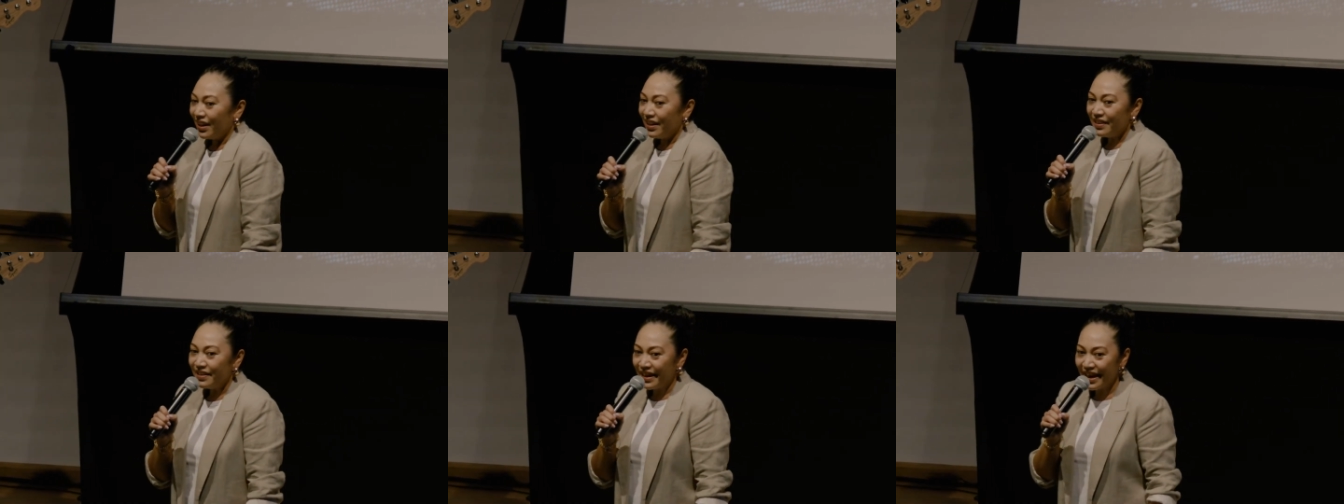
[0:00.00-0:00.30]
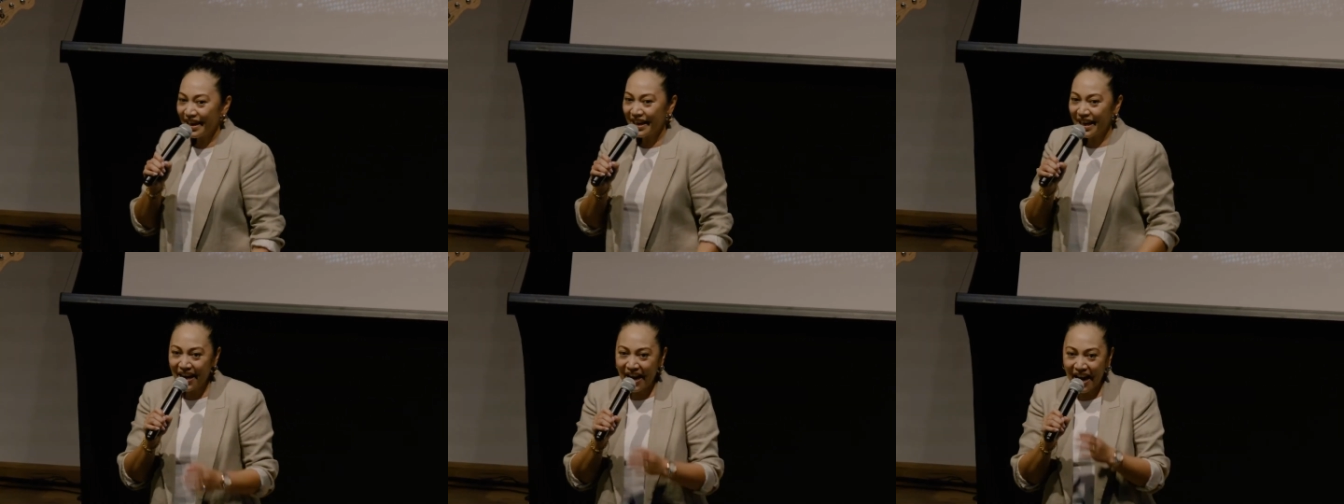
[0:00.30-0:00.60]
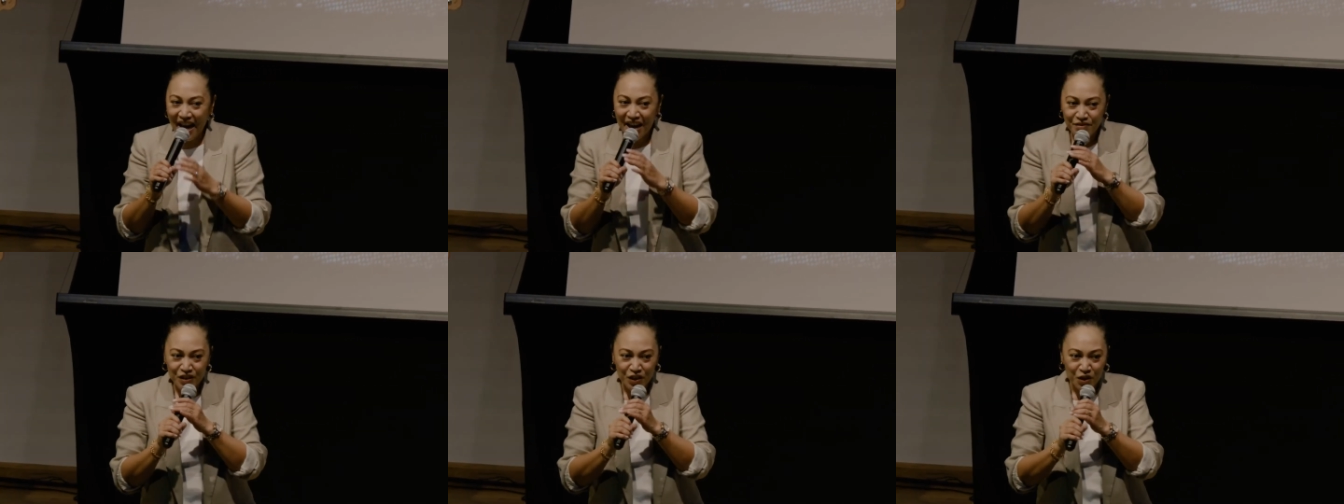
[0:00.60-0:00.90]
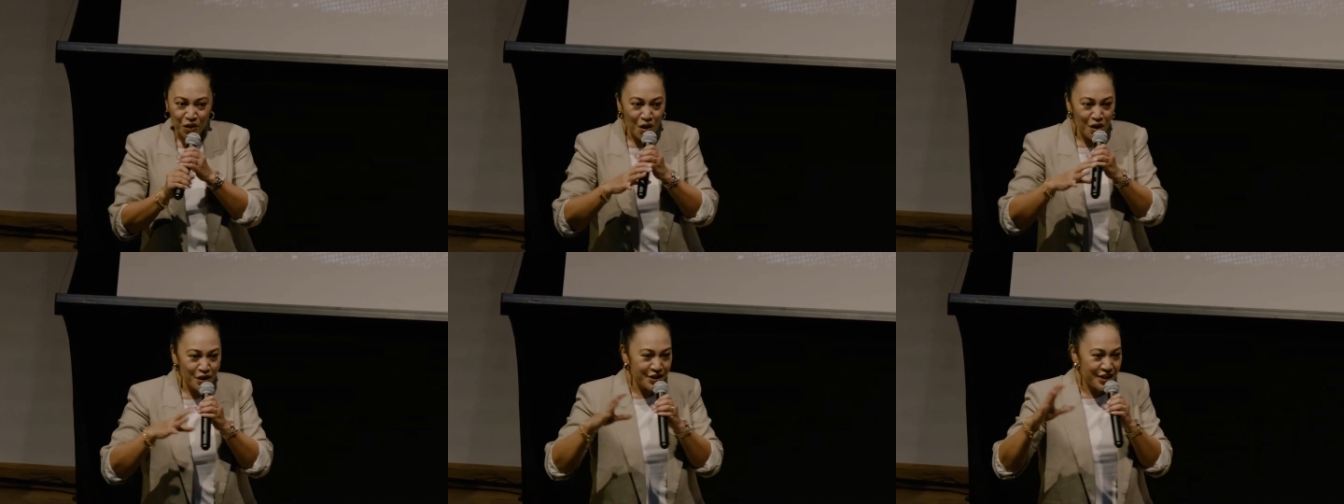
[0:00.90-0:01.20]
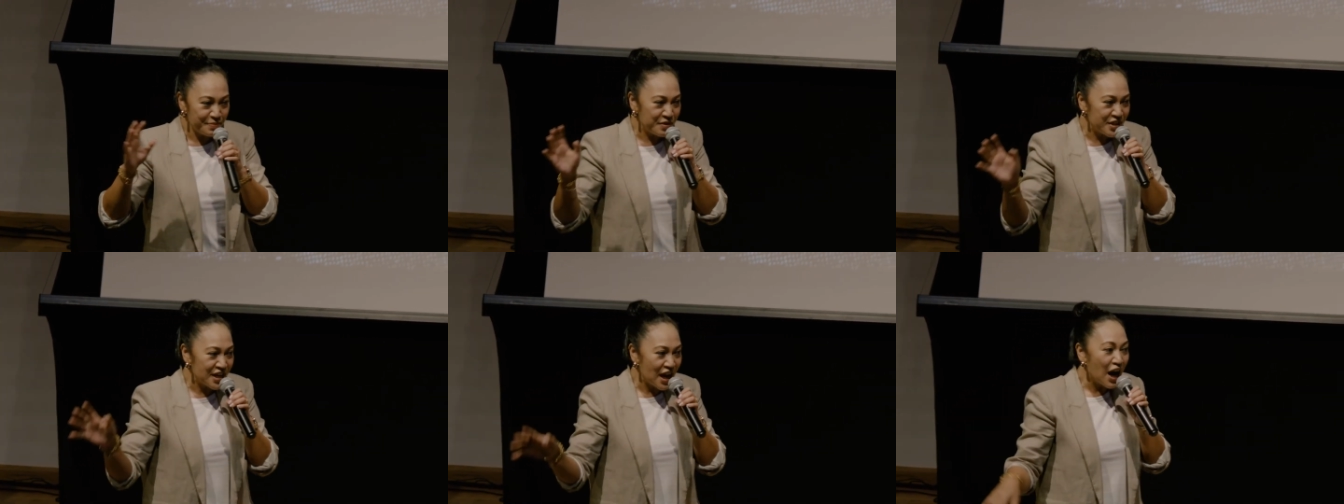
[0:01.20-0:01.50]
They're going to have an
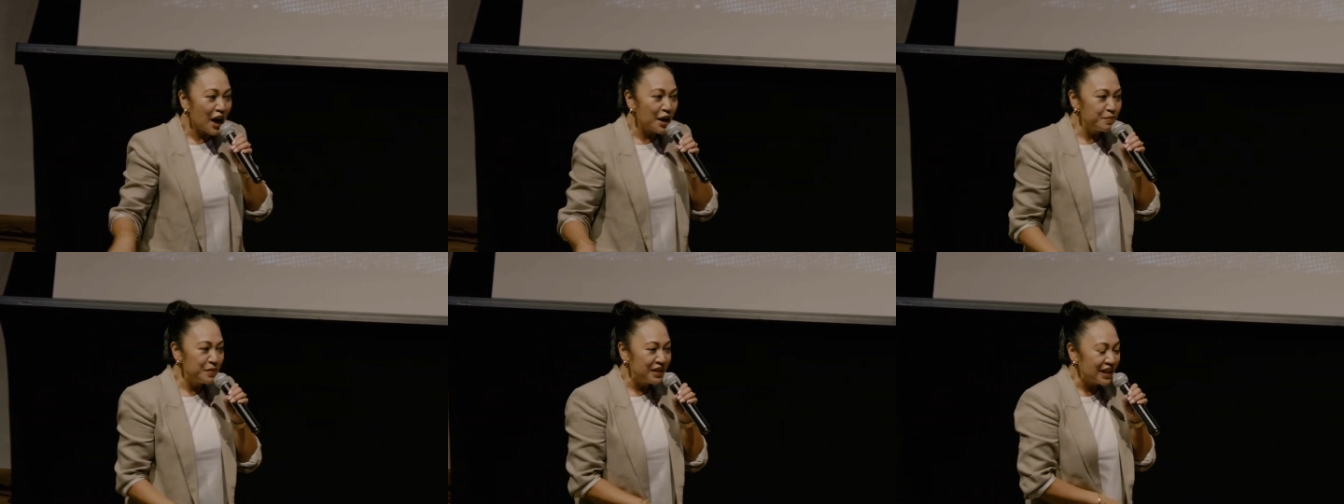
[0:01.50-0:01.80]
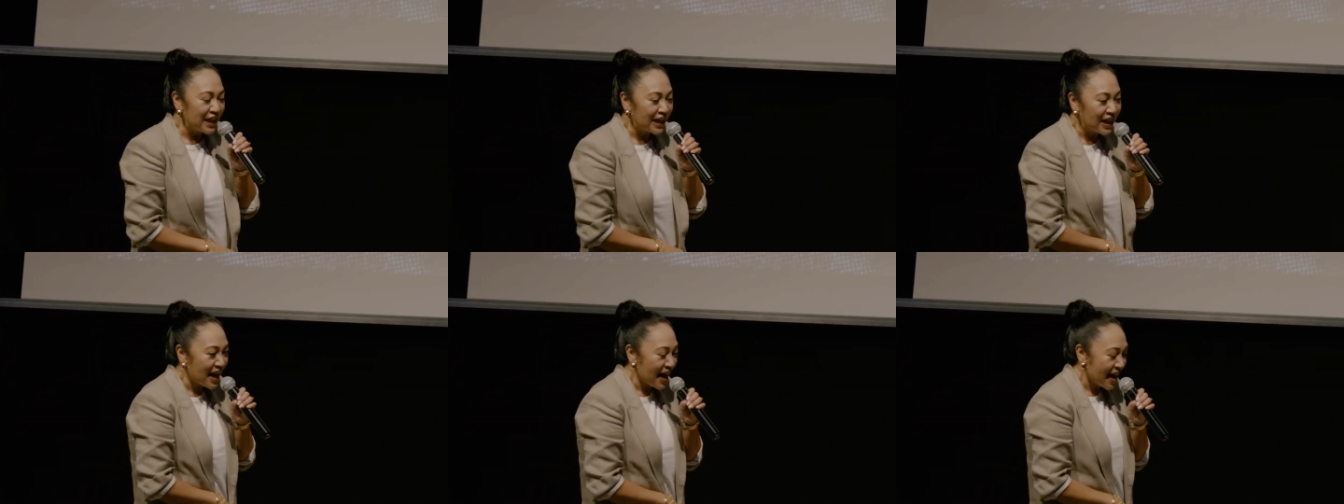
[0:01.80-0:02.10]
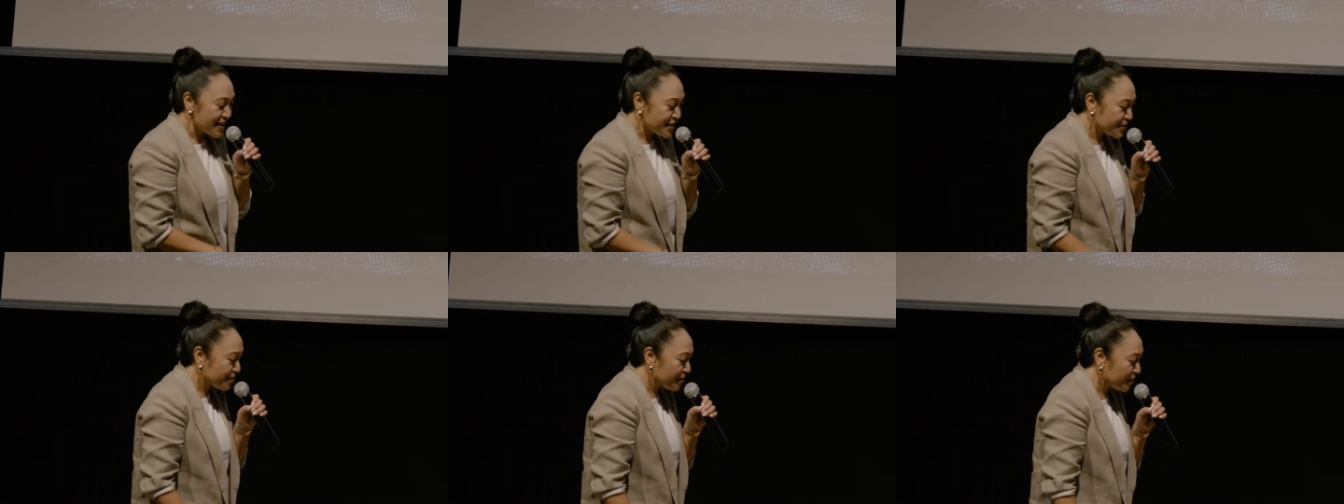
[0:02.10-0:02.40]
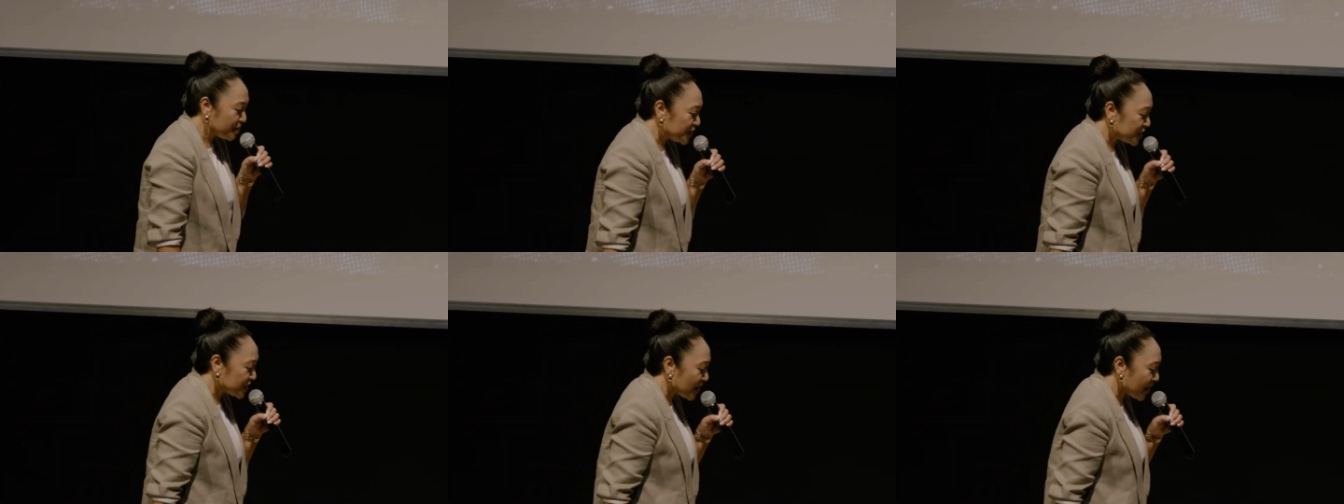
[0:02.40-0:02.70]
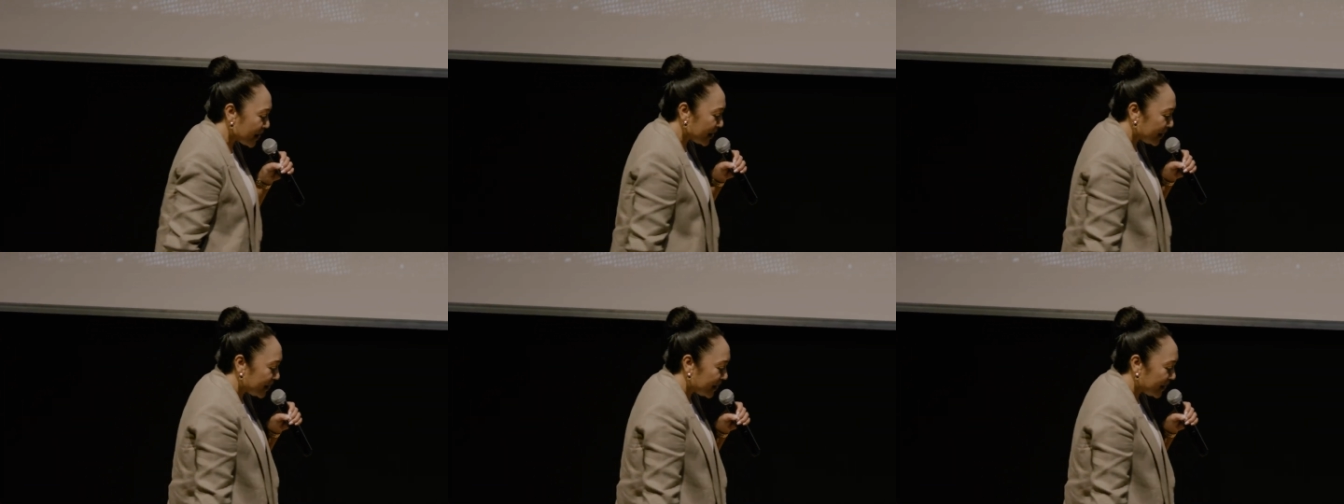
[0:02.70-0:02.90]
awesome time in the classroom. So